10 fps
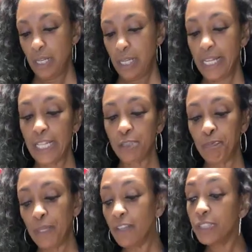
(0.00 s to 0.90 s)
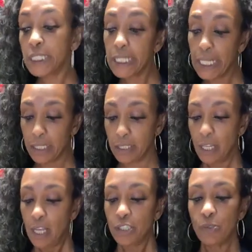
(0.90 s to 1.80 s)
it has beef sticks.
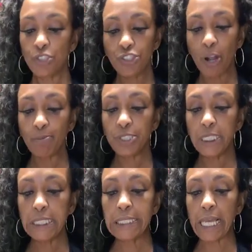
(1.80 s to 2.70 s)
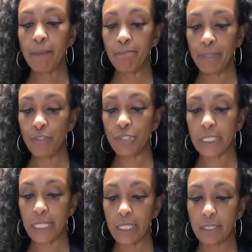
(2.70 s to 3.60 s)
So the sharp cheese and beef
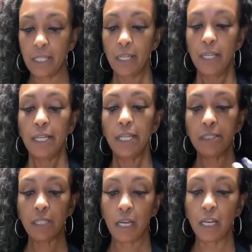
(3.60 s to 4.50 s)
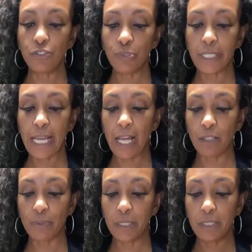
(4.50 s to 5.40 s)
sticks. It's 100
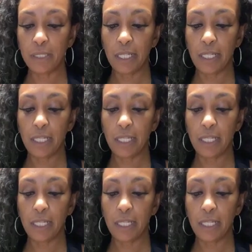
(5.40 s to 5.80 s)
calories.